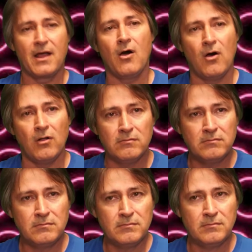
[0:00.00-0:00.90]
all
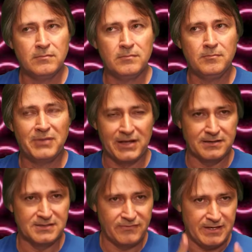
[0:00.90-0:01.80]

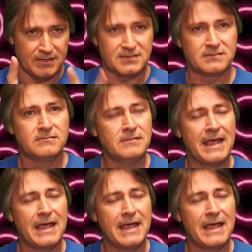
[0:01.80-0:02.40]
because of this.